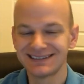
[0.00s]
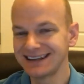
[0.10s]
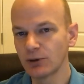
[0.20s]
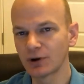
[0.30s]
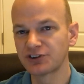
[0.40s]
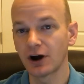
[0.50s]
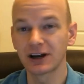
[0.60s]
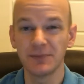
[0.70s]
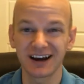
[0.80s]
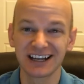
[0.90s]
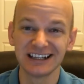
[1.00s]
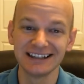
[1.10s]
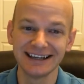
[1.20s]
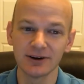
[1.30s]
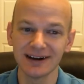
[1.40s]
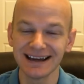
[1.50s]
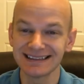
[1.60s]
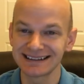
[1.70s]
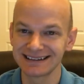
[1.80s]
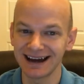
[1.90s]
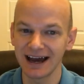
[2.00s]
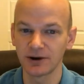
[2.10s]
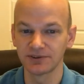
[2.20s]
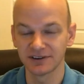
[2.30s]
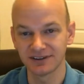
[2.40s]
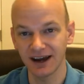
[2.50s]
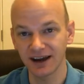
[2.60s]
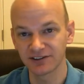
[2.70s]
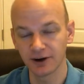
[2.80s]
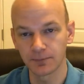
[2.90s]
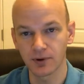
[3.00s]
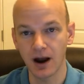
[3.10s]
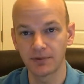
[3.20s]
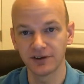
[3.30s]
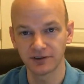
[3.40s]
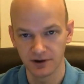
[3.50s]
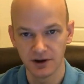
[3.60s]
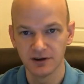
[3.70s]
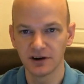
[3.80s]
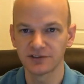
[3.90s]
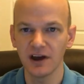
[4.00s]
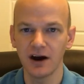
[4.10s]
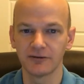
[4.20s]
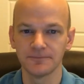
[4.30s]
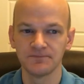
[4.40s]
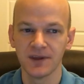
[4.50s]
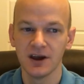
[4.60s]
Today we're talking about clearing the title to tax sale properties yourself.